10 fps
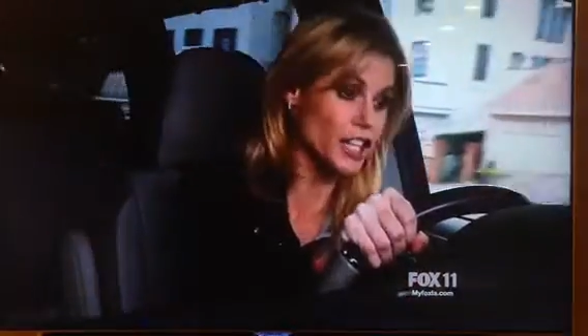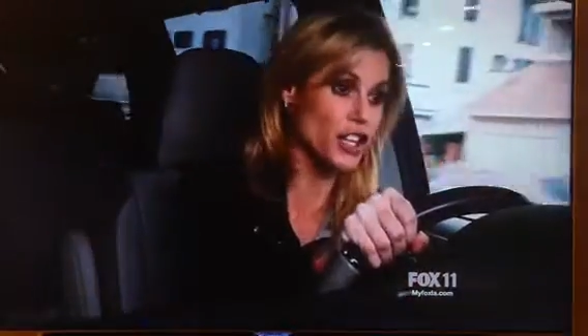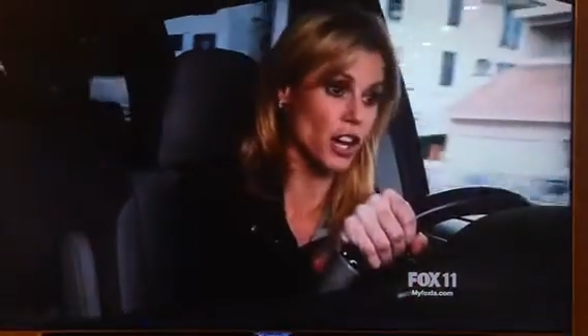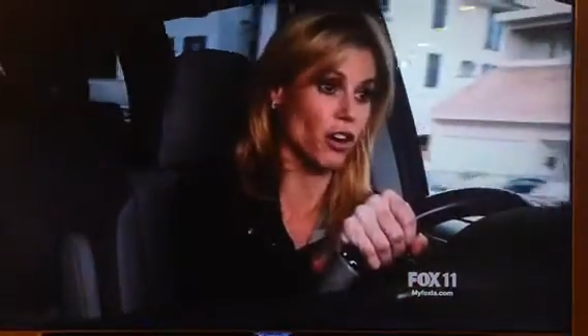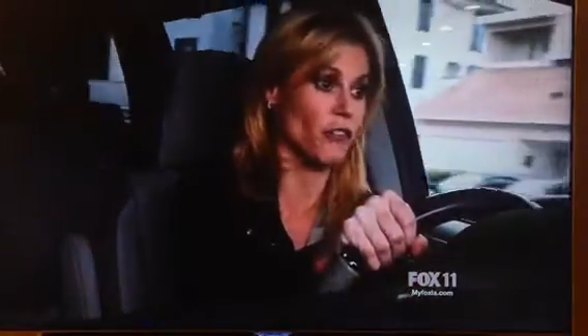
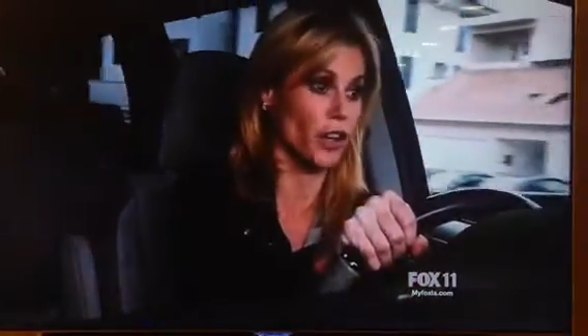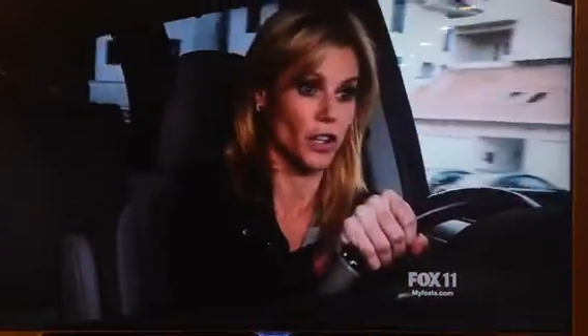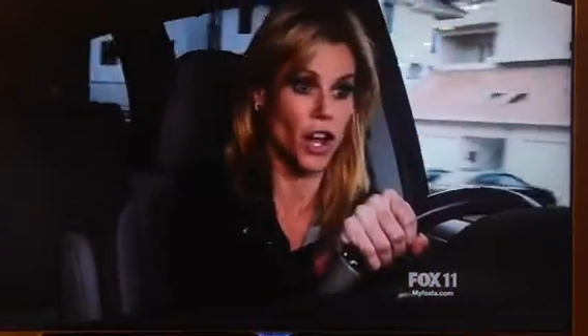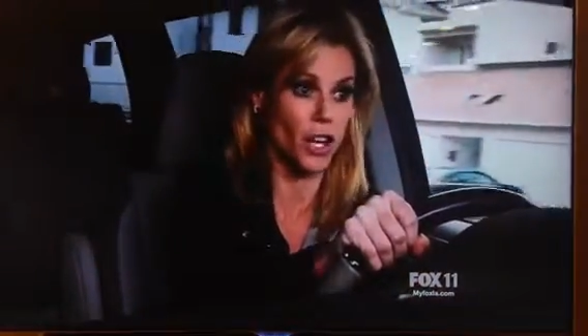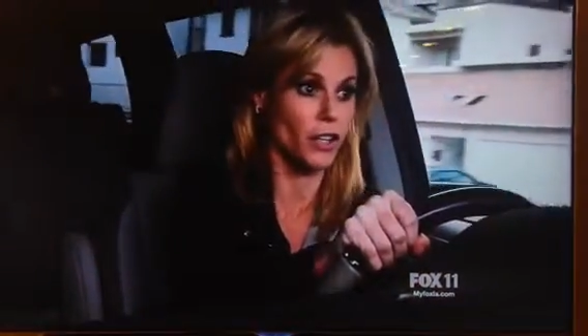ratty chair
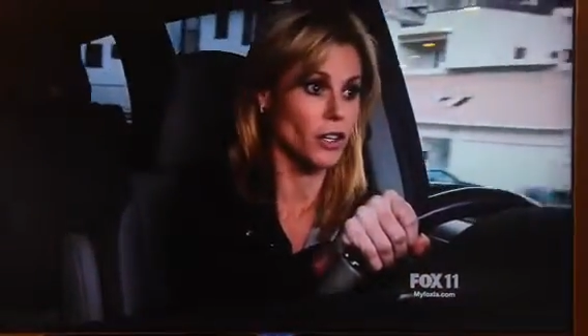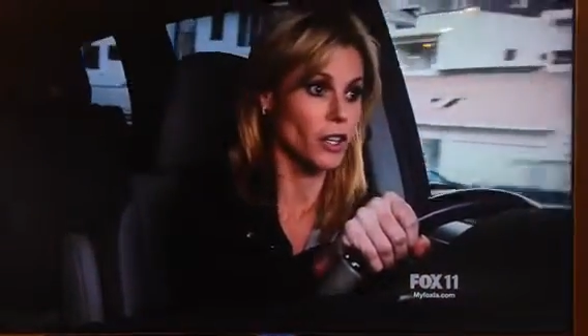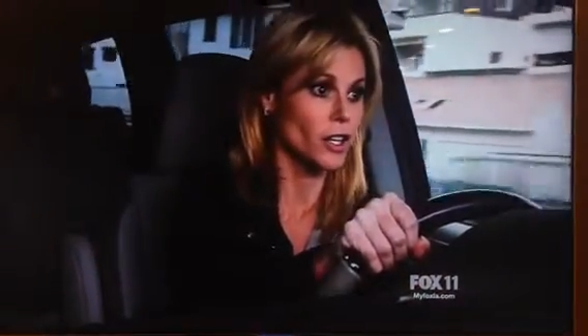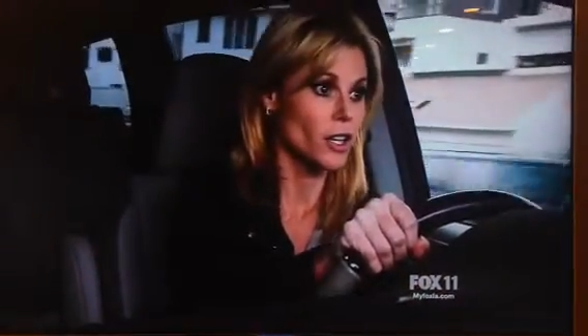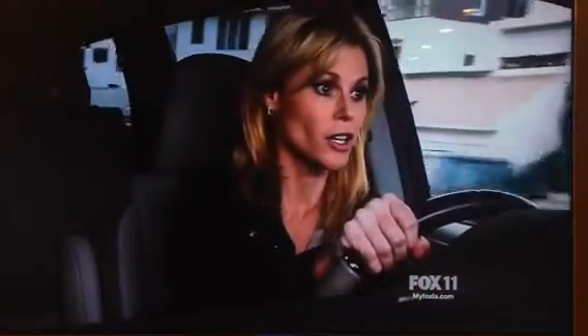off our
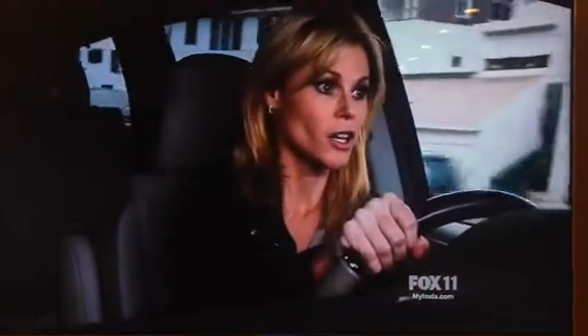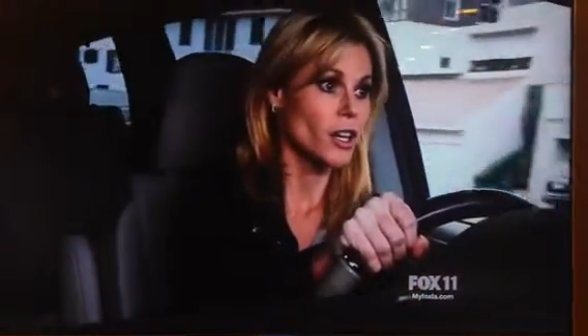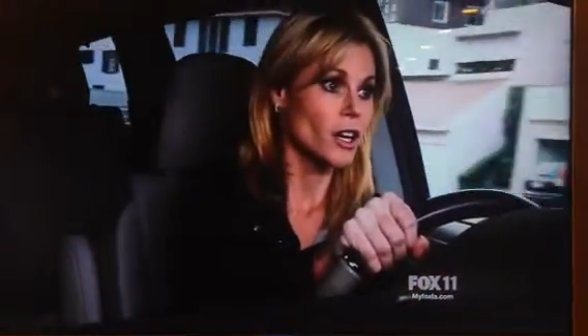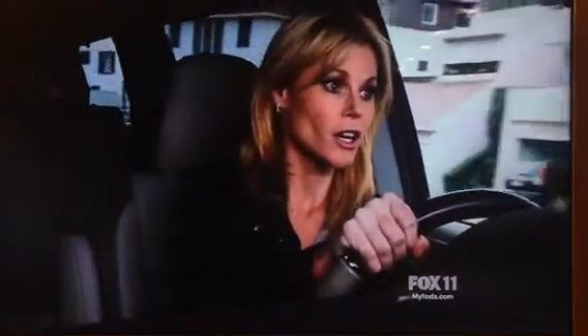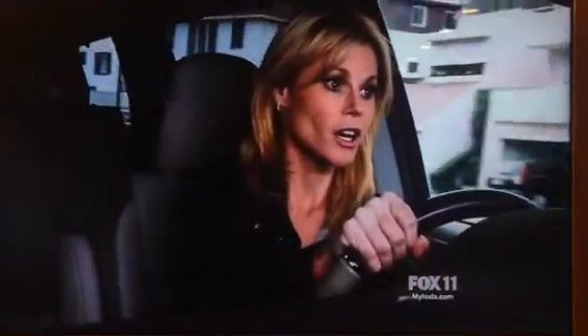lawn? Are
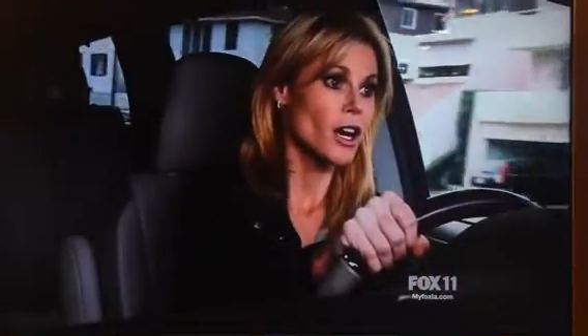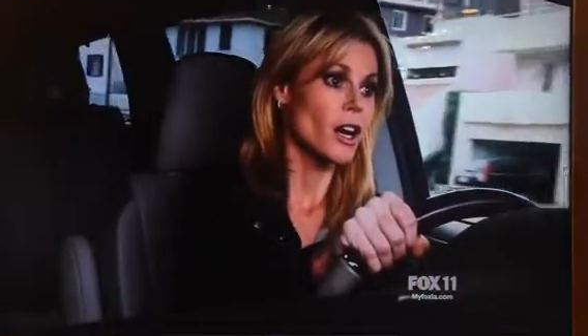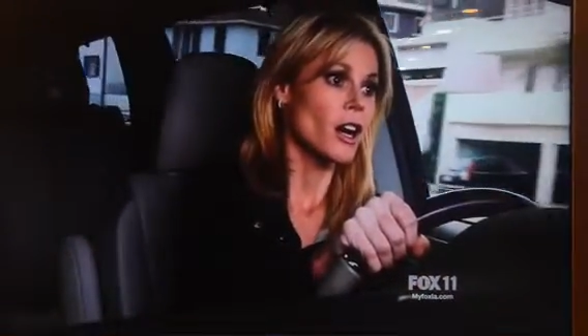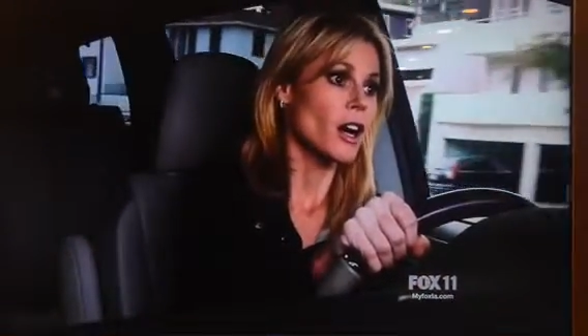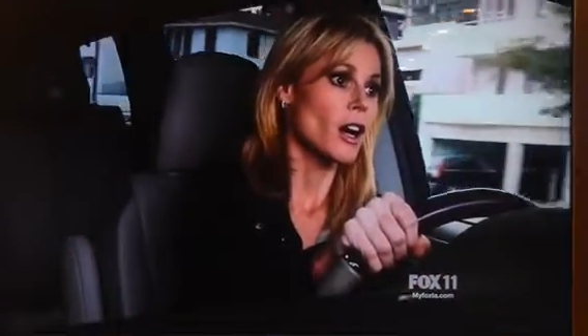you kidding?
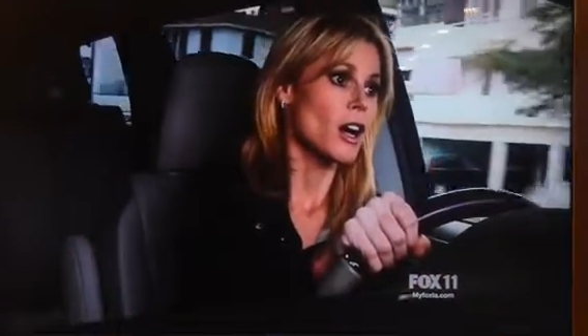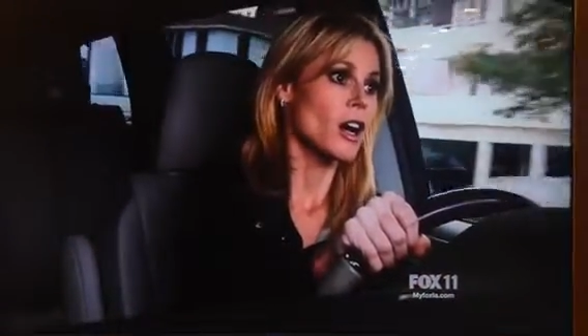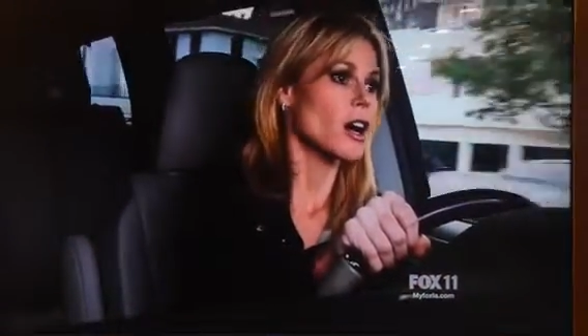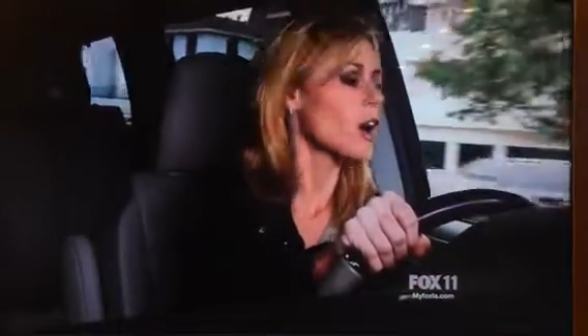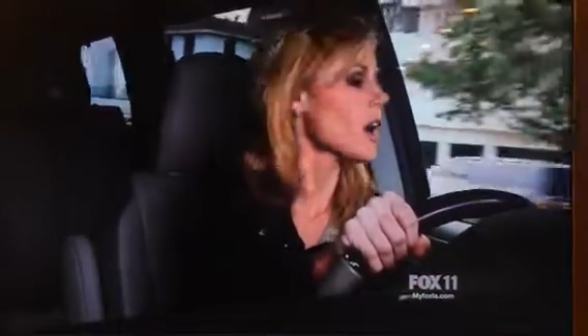It's in great